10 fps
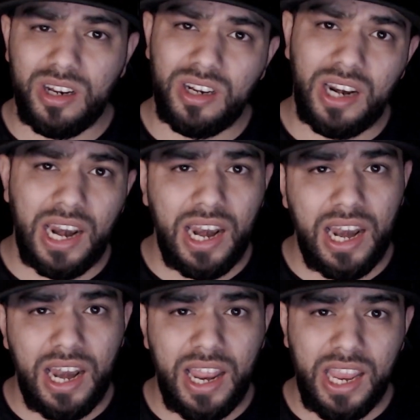
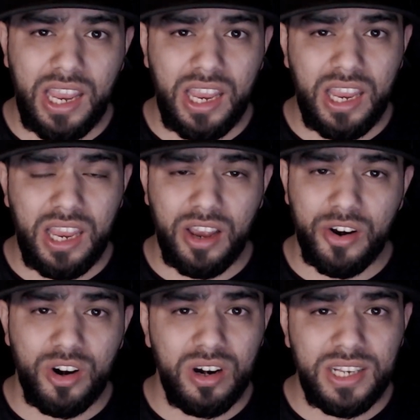
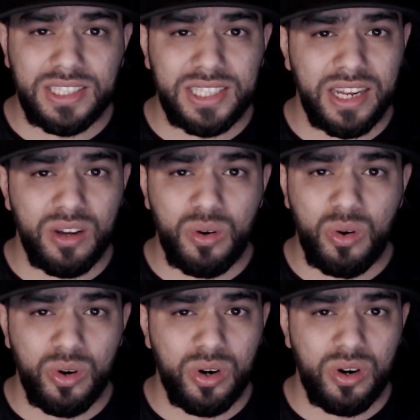early second
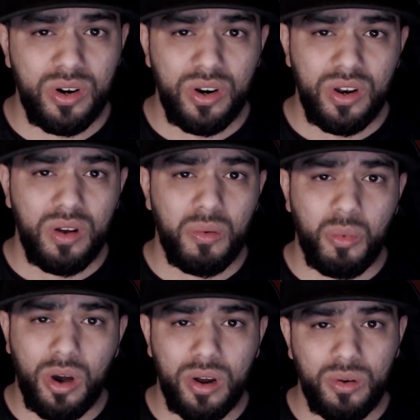quarter.
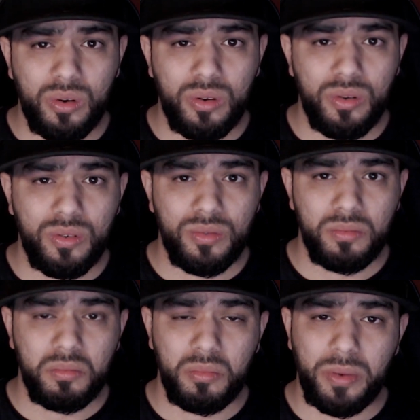Waddle
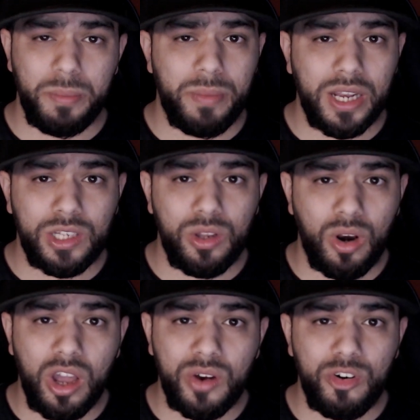went back to the
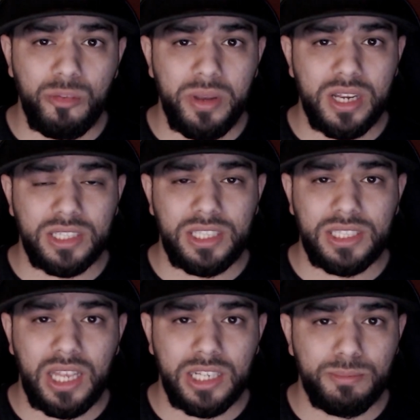locker room because he
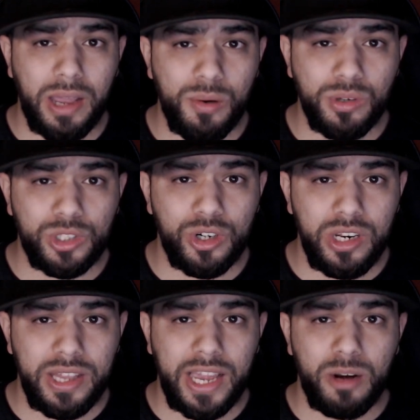said his back was
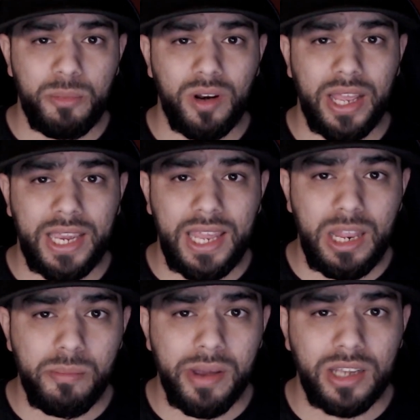hurting. They had to put like
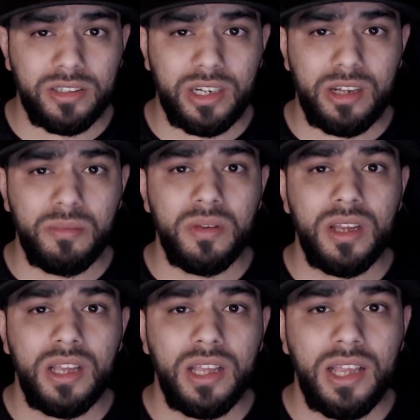heating pads on him.
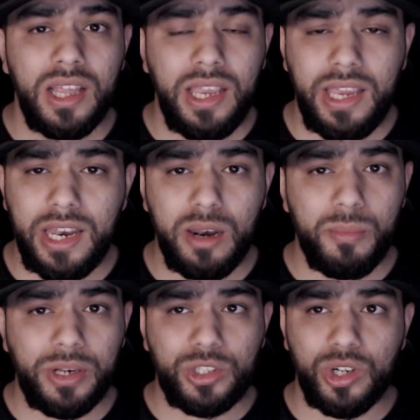He ended up
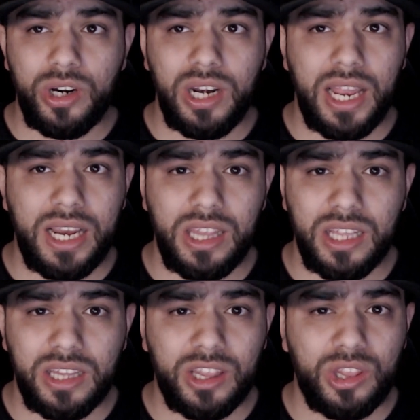returning like in
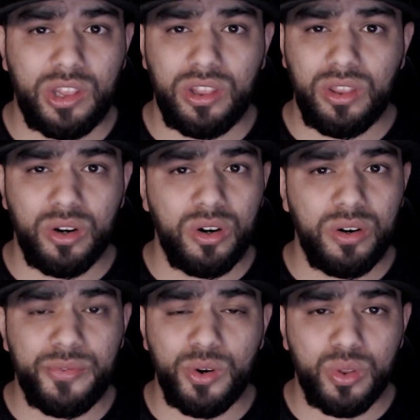the third,
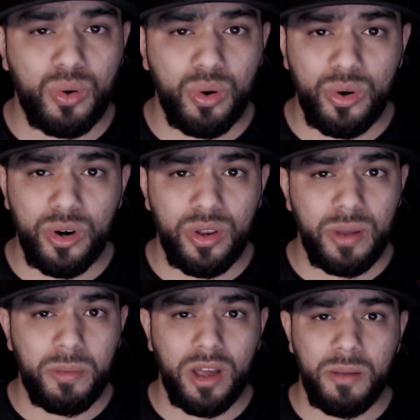fourth quarter. They
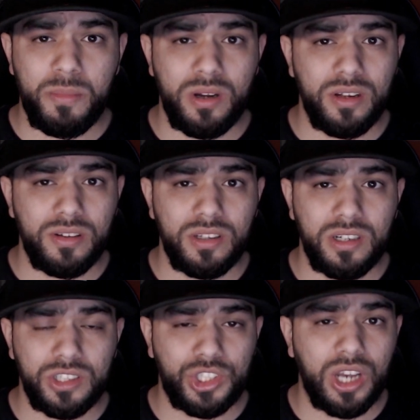probably put
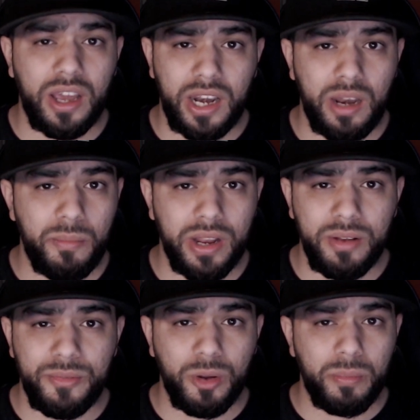a shot in him, make him
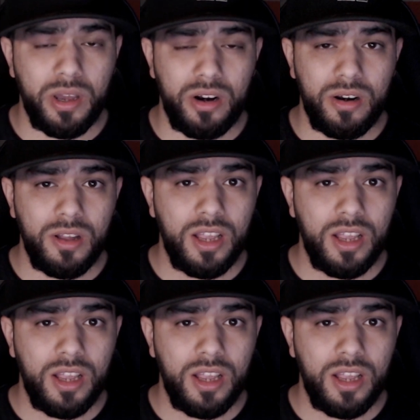feel better.